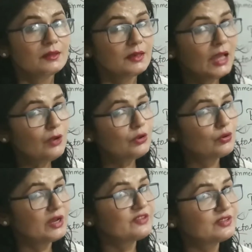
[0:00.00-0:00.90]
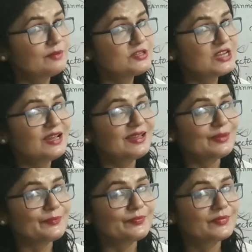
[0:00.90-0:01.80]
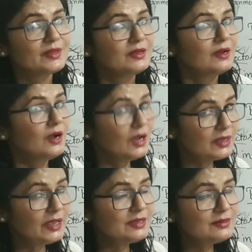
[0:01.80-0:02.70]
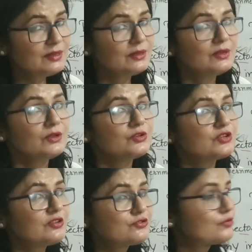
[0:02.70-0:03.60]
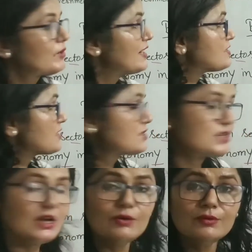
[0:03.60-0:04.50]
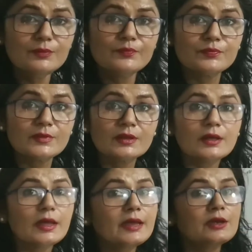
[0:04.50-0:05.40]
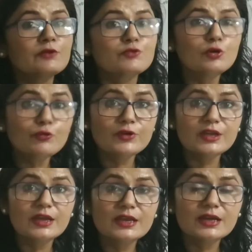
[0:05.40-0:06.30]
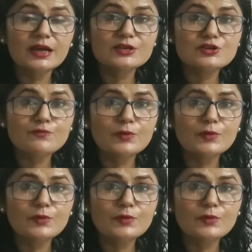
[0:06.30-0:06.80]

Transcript: Now you have some time again just to write it down, and if you feel any kind of